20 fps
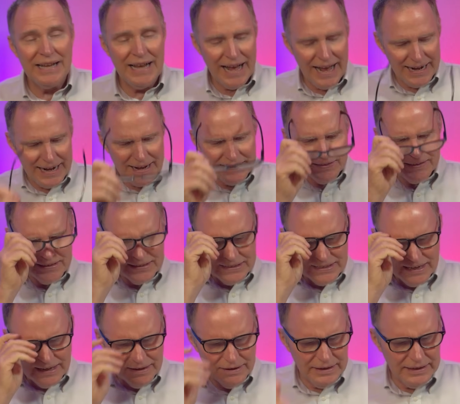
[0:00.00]
I got this
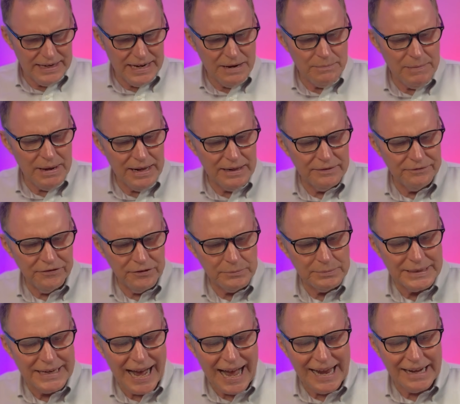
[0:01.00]
email
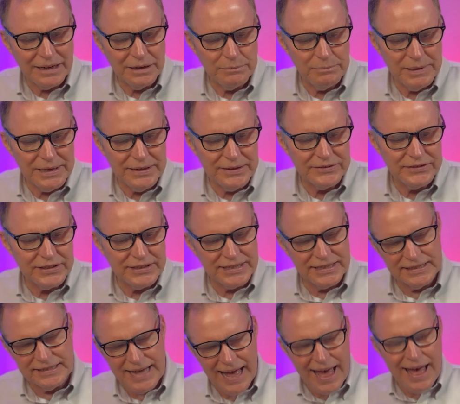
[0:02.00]
from Dylan Mills. He
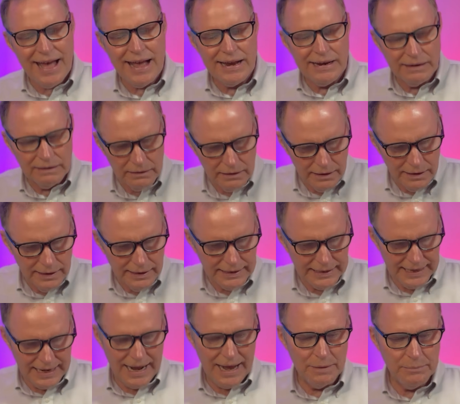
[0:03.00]
says, "Hey,
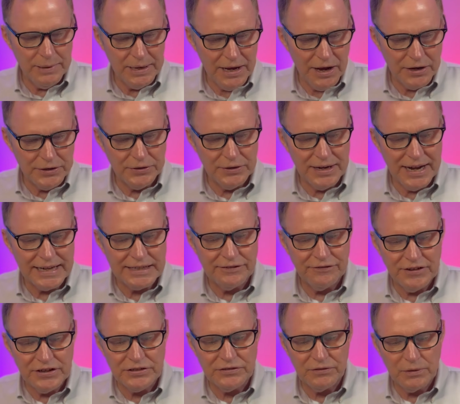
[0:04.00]
can I be on your next
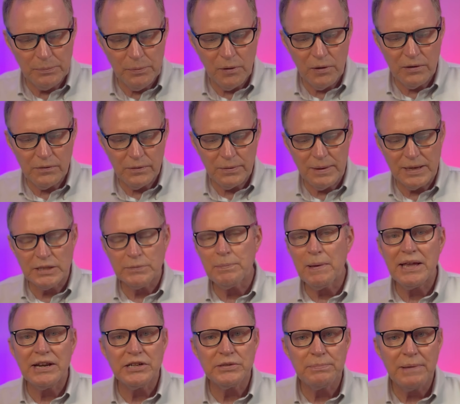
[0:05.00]
fishing report with my
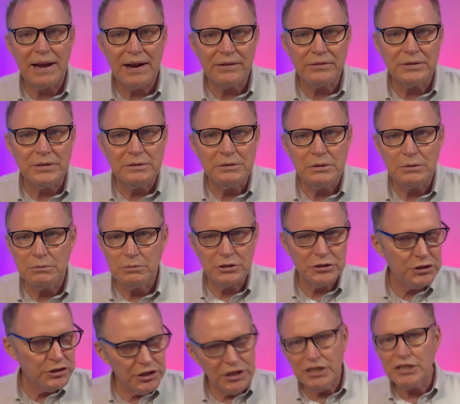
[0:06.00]
Spanish mackerel?" Well,
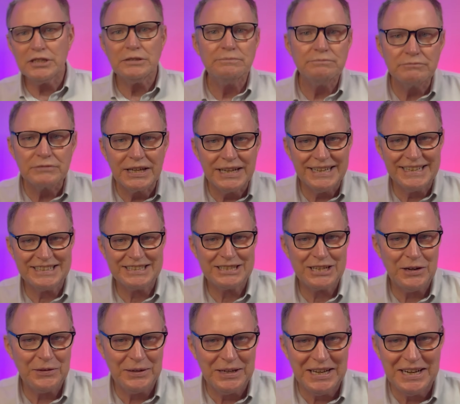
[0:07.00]
sure.
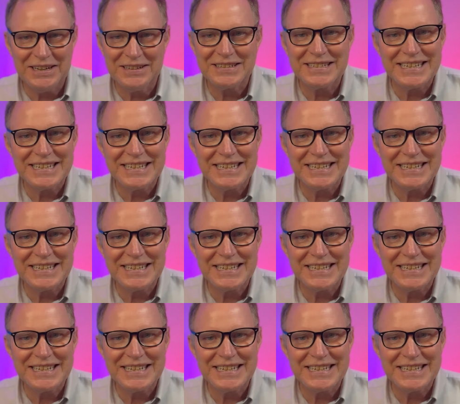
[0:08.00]
So here's